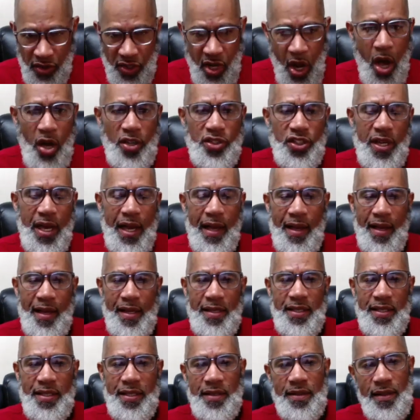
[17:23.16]
Talk to
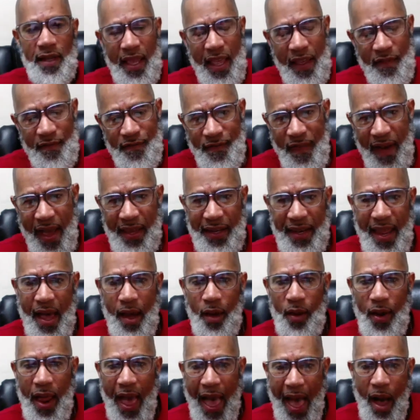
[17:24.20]
us and find
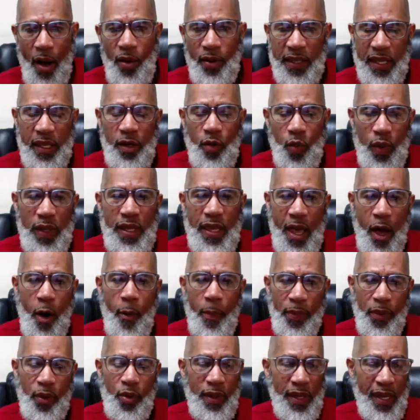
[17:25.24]
out how can we
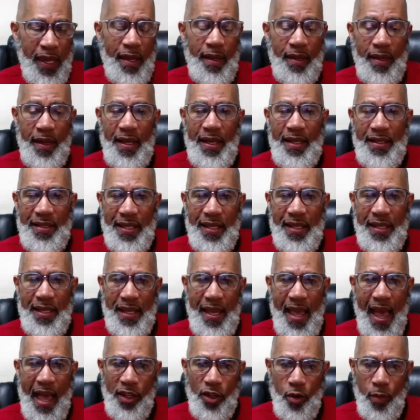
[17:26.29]
help you get
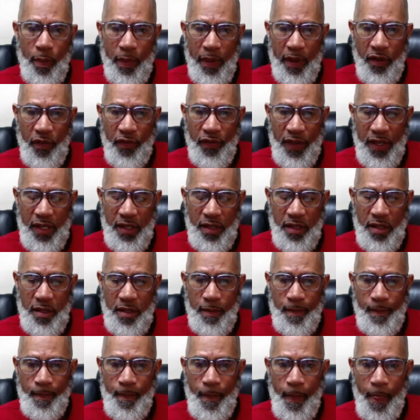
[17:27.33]
TDIU
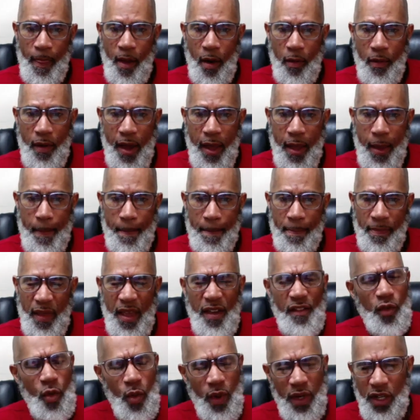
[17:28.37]
benefits. All right.
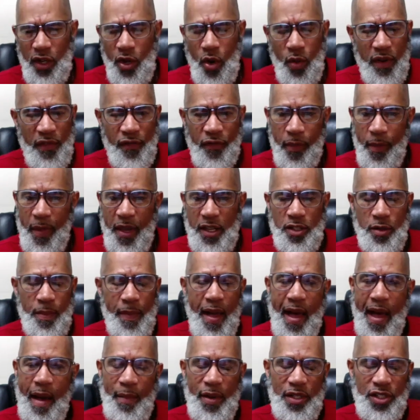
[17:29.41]
If you want to know information
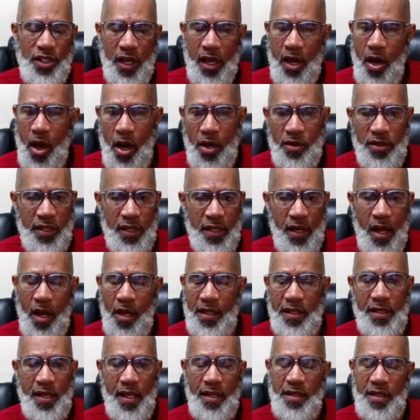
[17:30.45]
about how much it costs and all
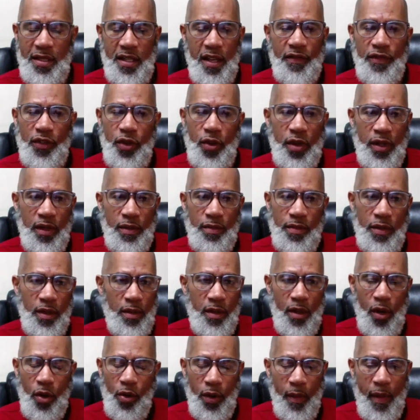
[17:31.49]
this other stuff, you can
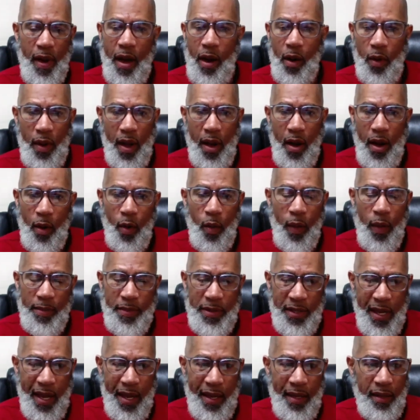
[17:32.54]
go to our
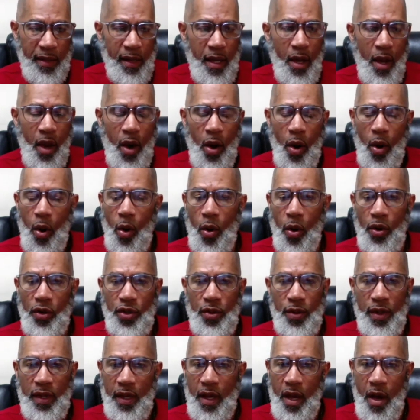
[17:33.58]
website, or
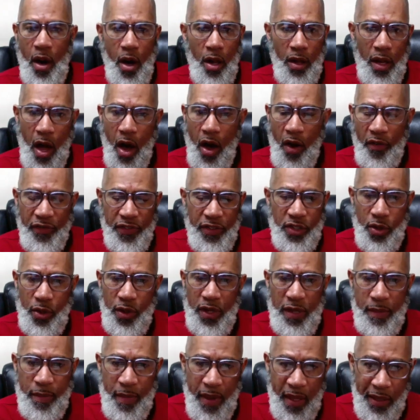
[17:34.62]
you can call the office or
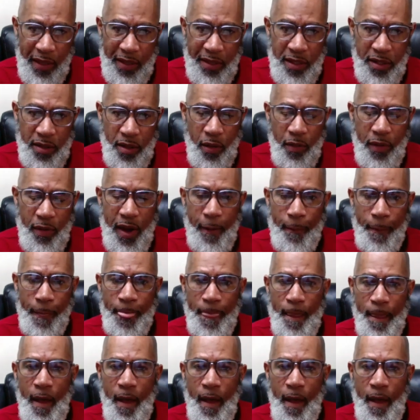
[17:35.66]
email us. All right.